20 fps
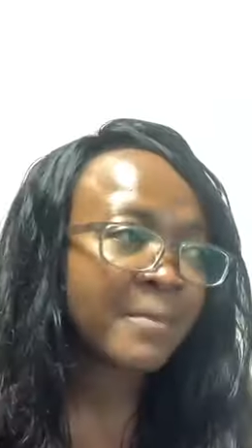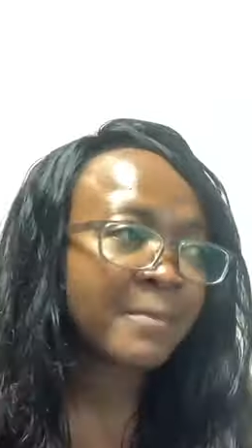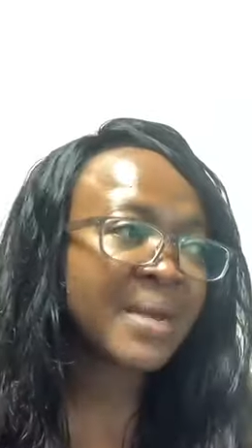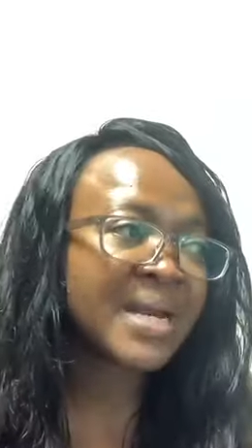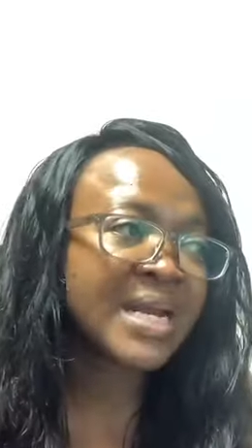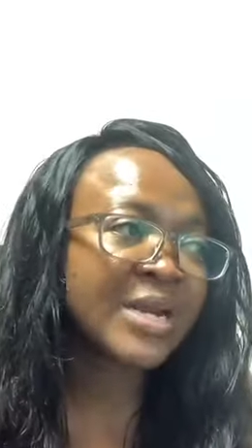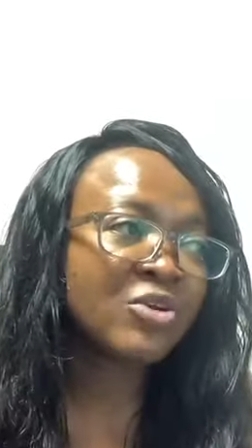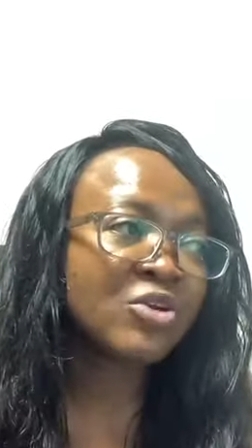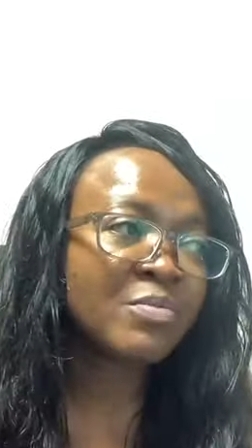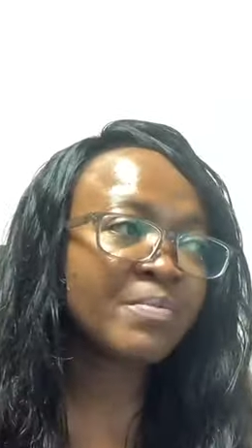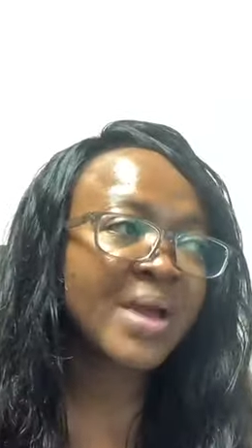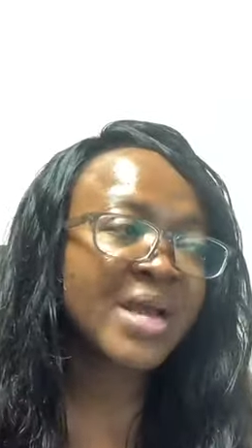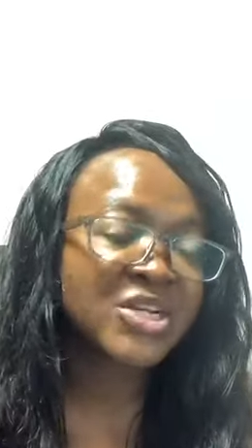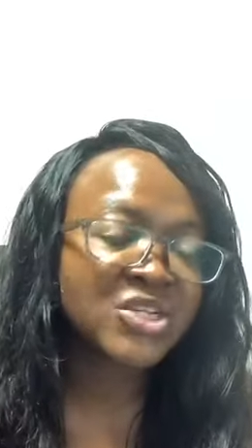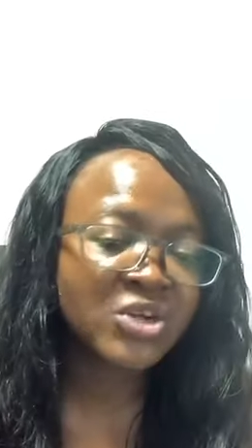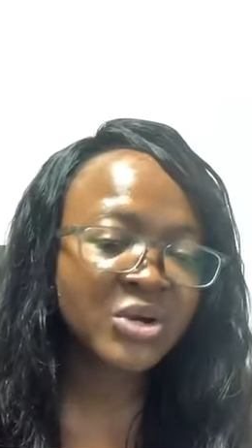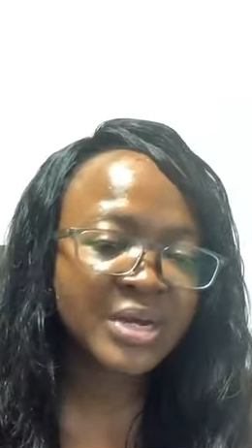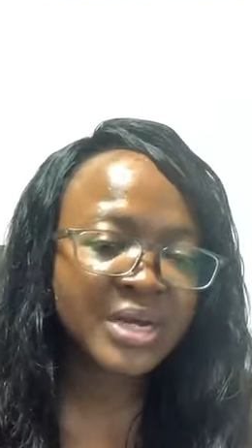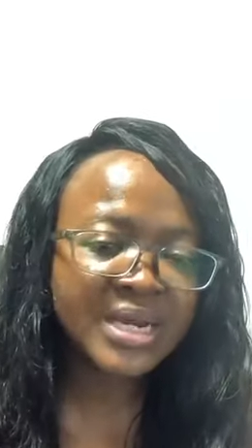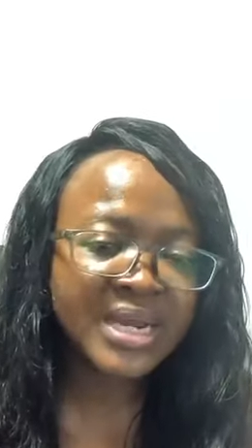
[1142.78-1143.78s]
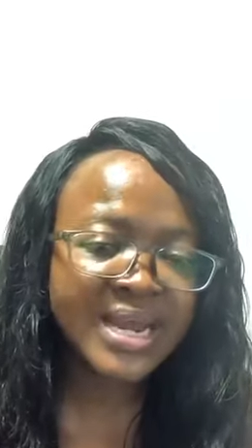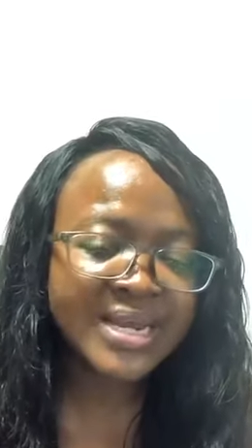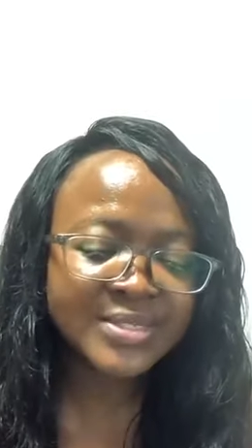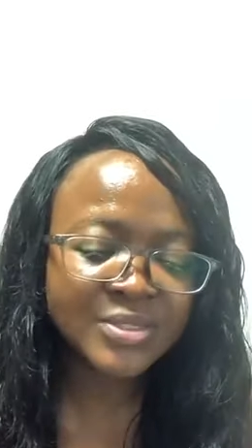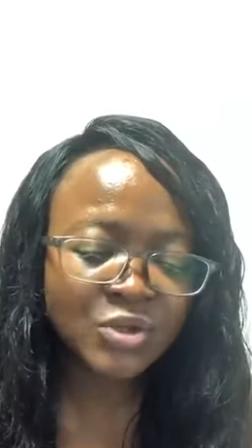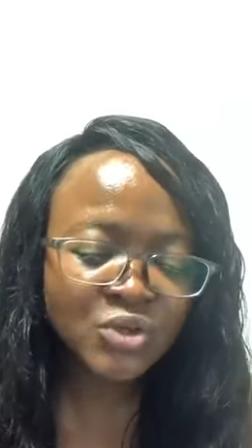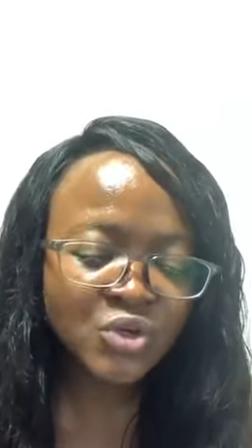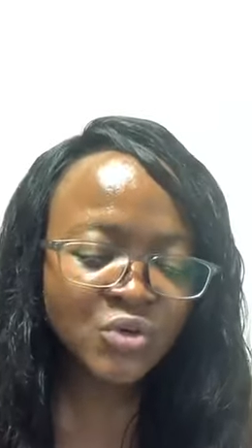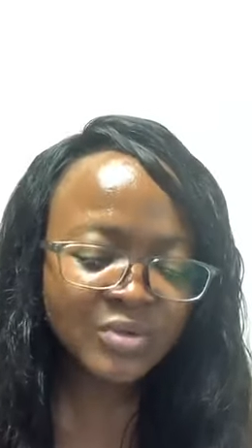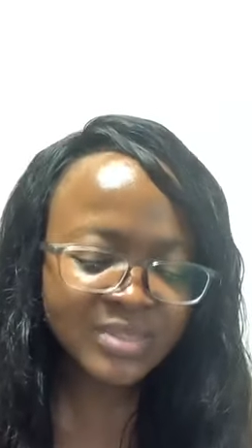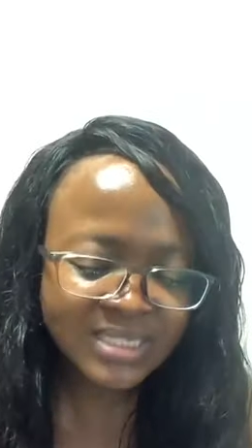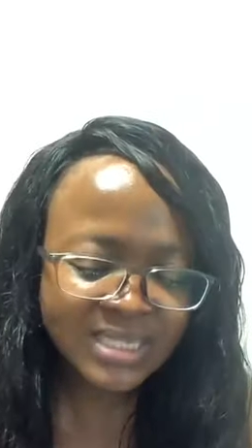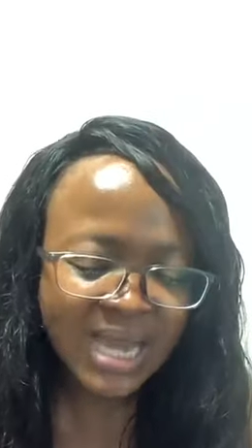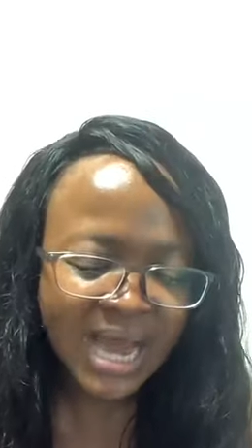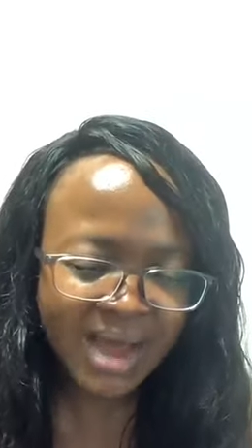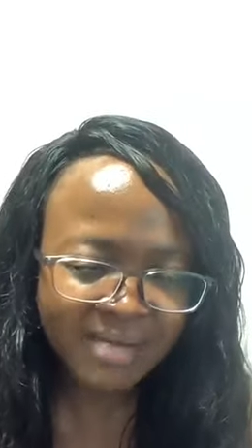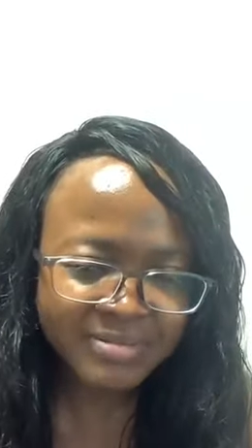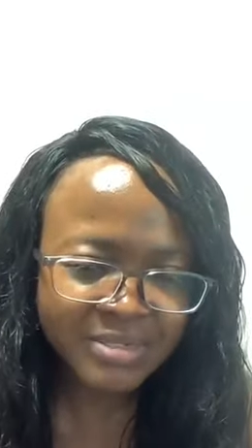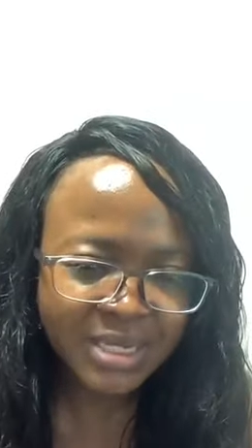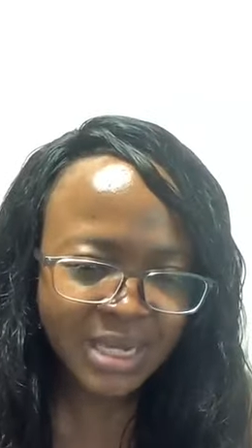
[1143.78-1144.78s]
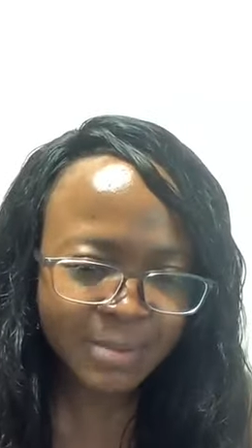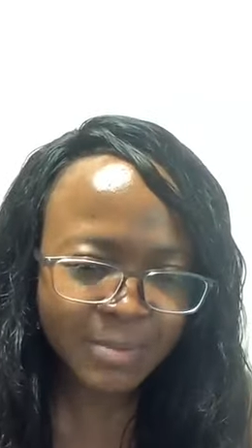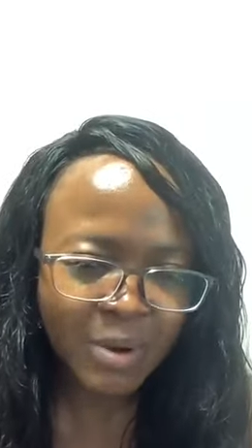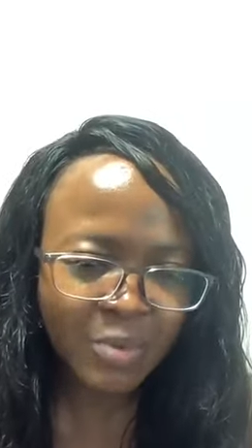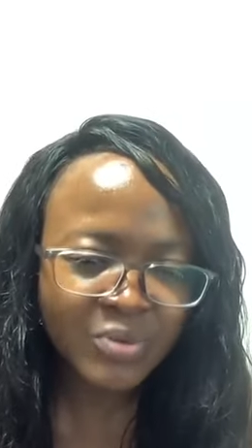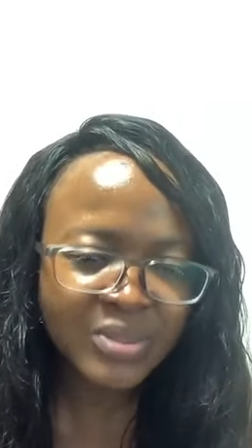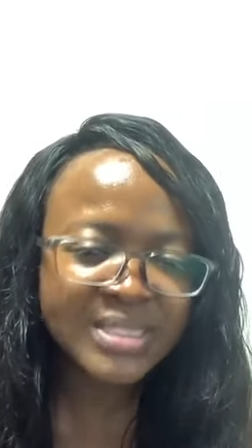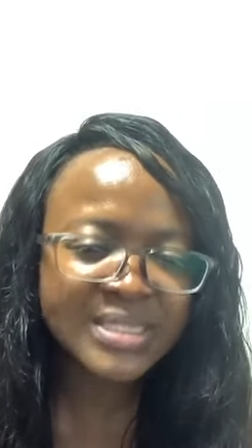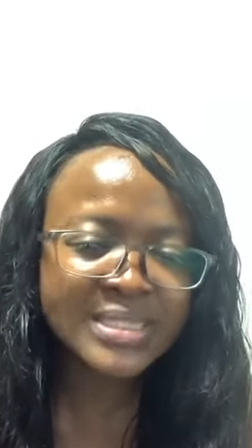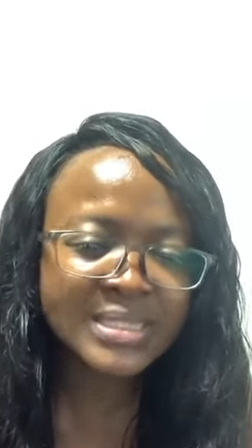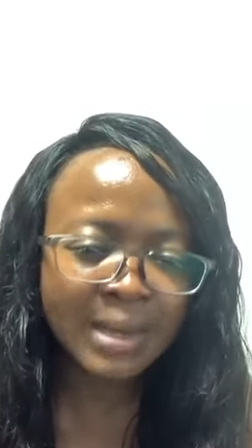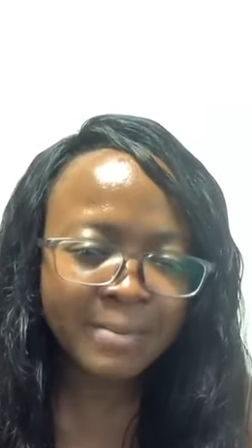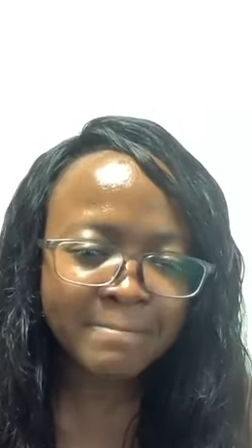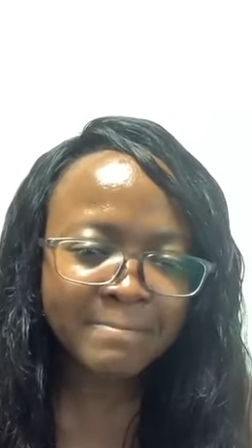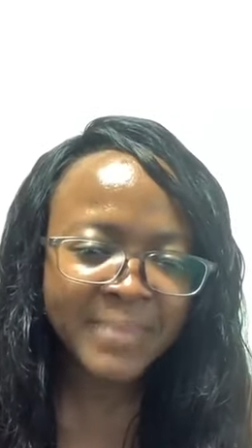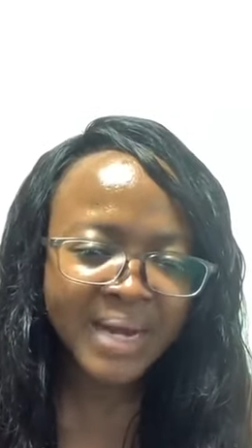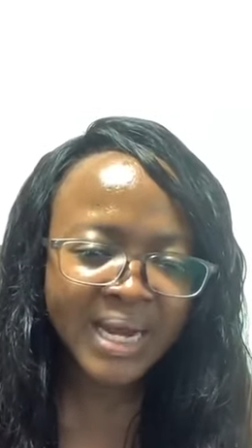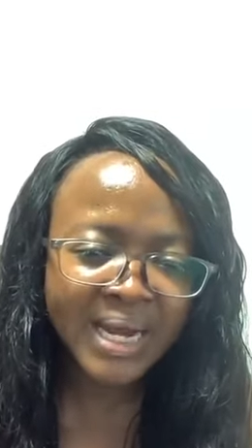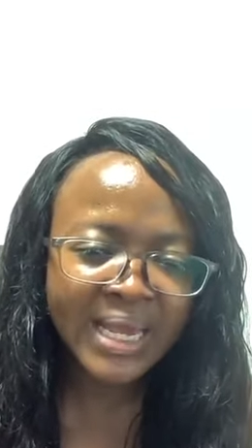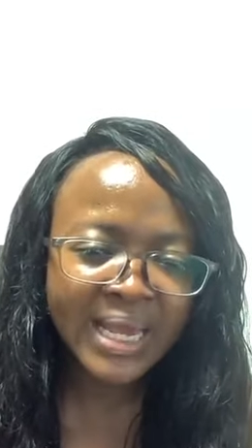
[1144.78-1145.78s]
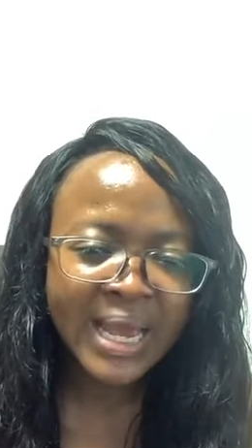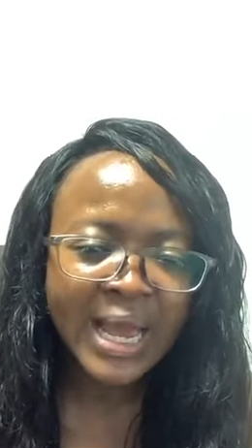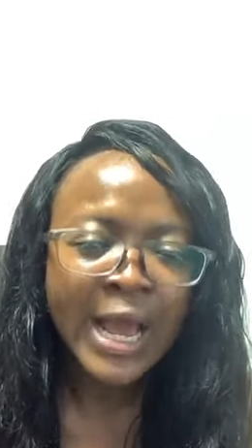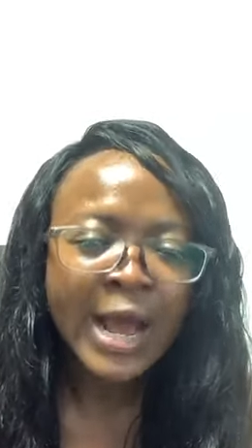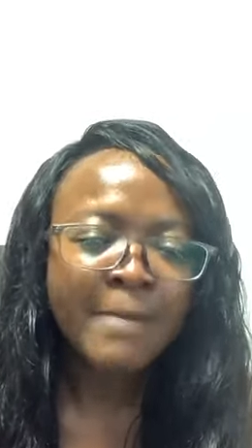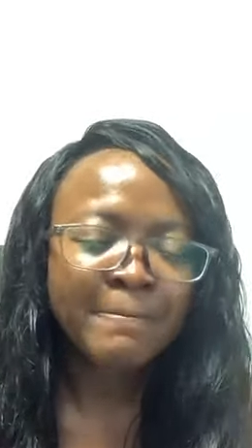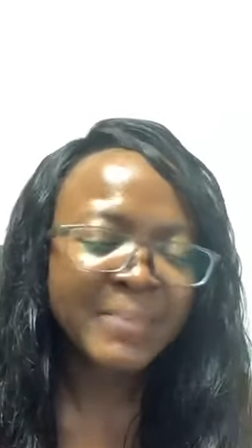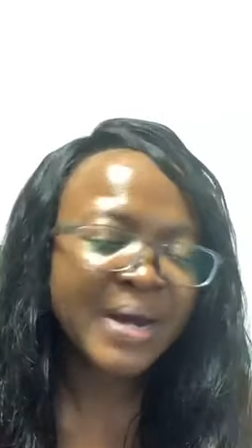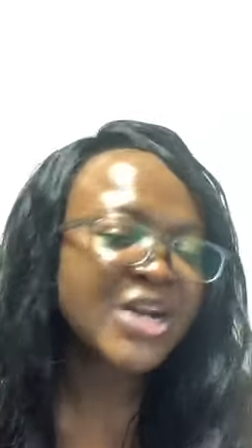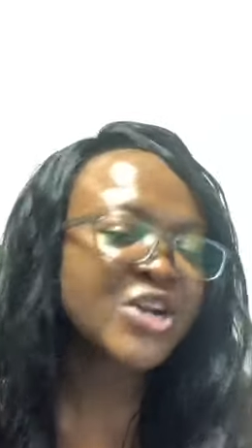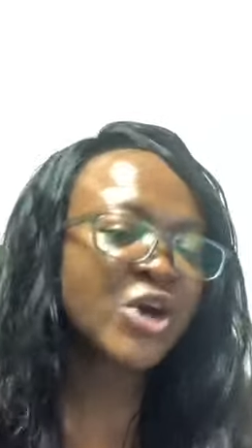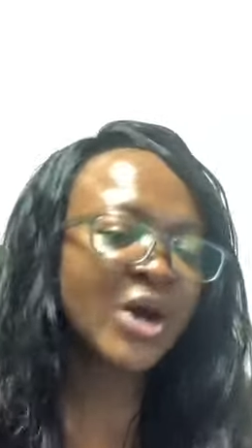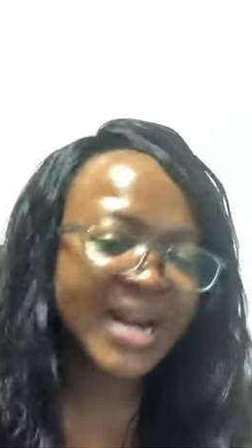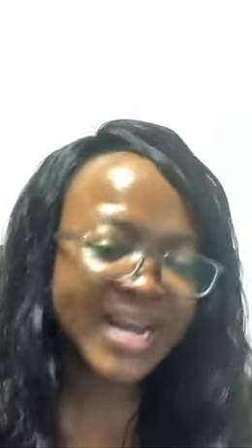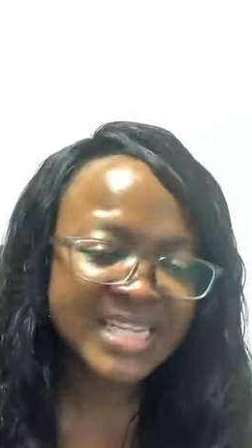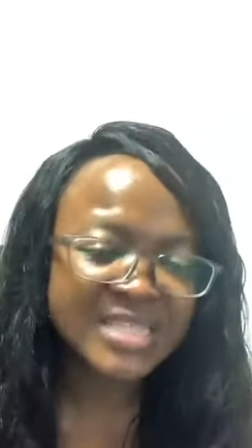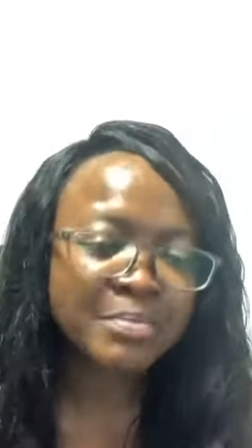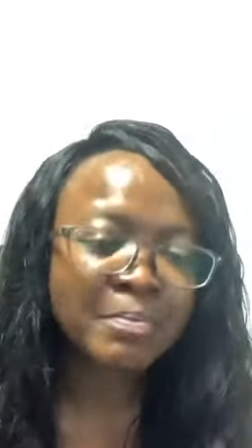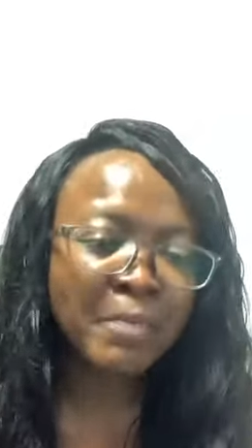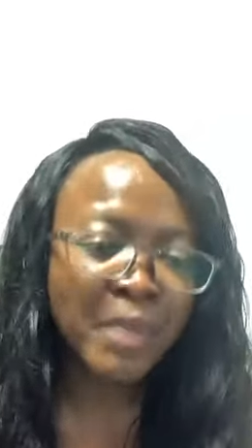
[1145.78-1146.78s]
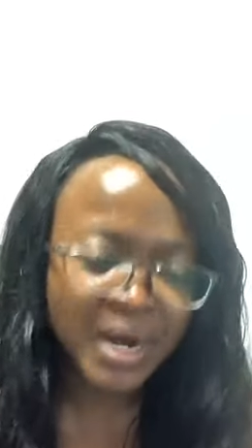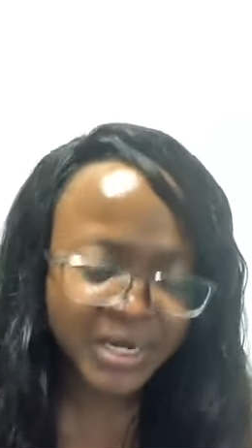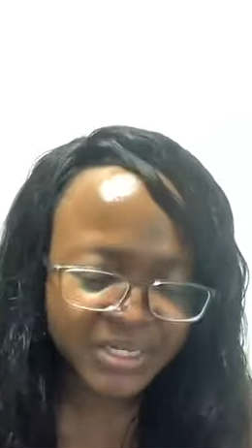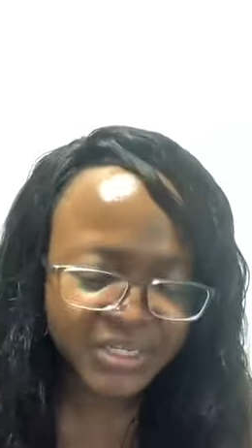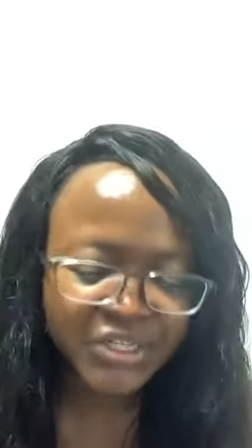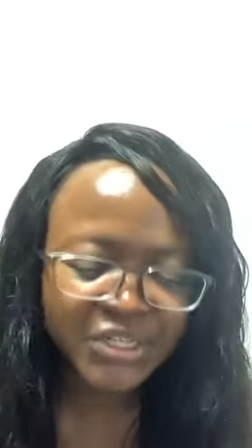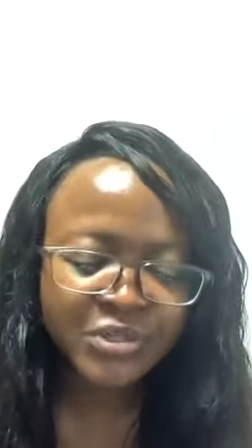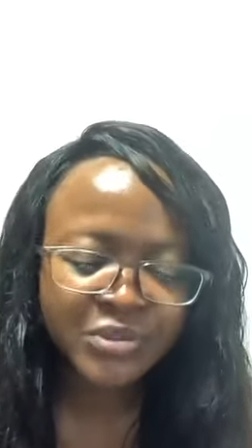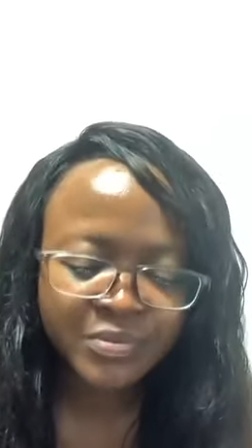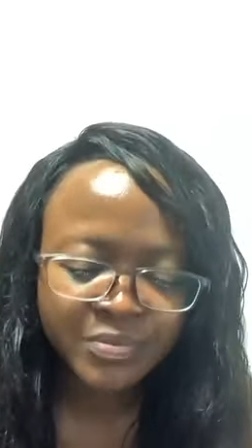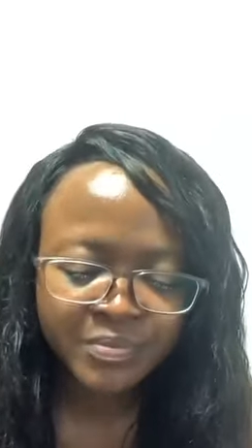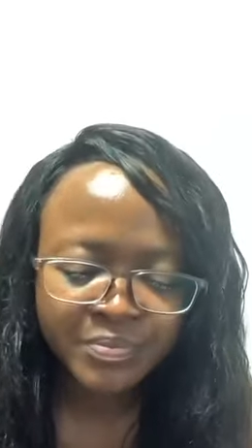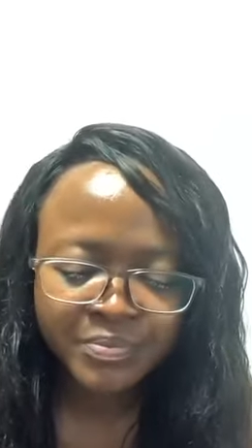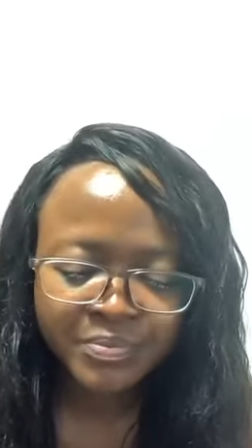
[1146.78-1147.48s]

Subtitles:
but they don't mention it here. So you still have to come up with some money, but not as much.